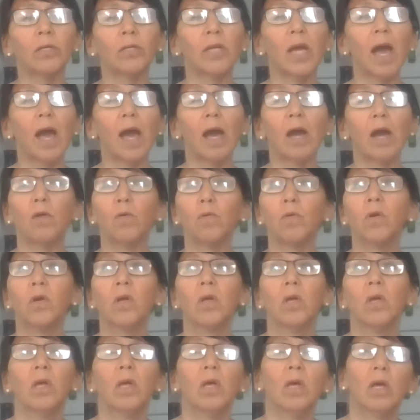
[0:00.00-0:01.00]
how.
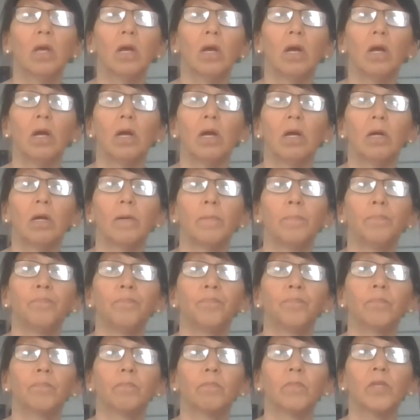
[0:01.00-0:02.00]

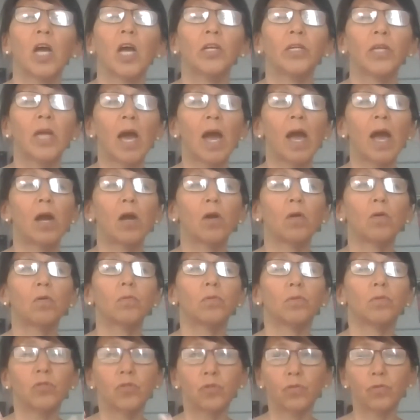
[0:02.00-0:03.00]
On
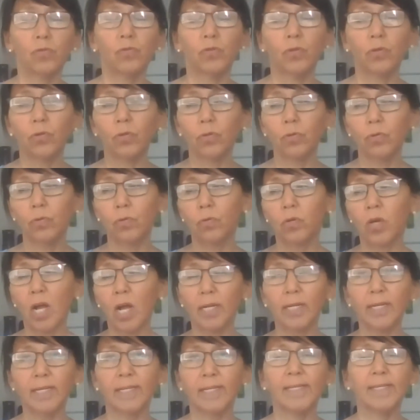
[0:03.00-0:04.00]
how, due to
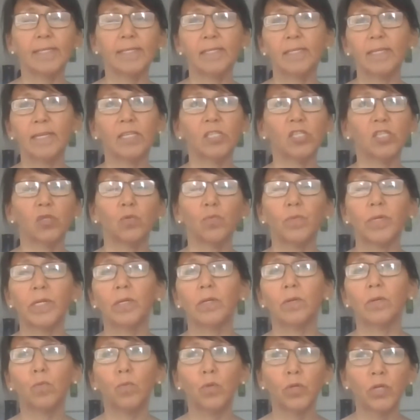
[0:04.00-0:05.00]
colonization,
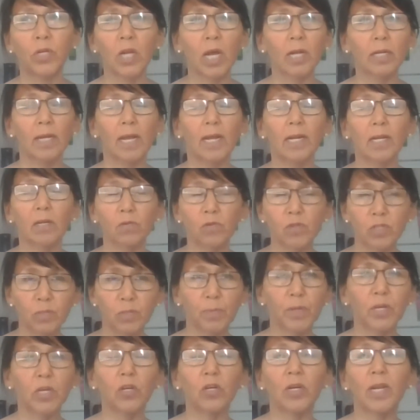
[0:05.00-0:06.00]
we were not allowed to
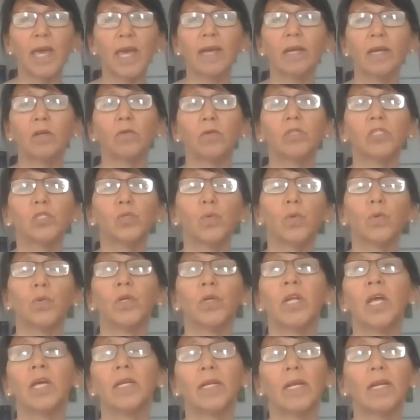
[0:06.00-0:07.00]
speak our language, we
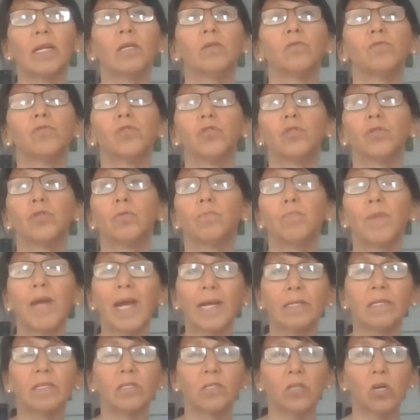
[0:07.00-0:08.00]
were not allowed to
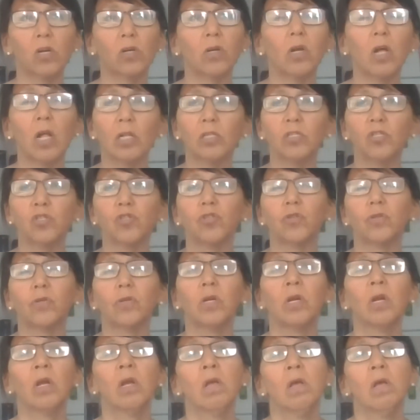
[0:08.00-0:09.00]
practice our culture.